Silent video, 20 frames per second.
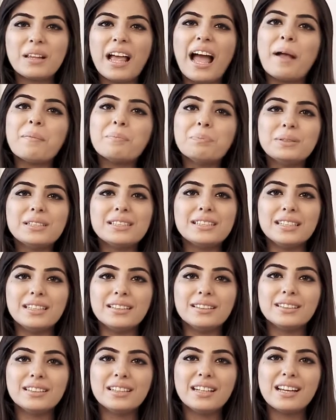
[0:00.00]
I'm busy.
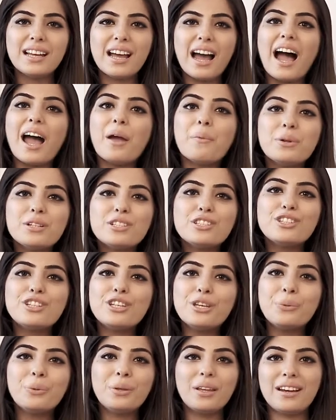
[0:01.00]
I will
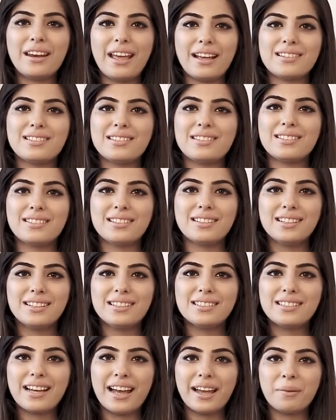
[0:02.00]
see you the next
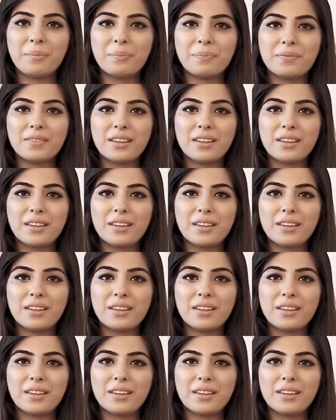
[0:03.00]
time.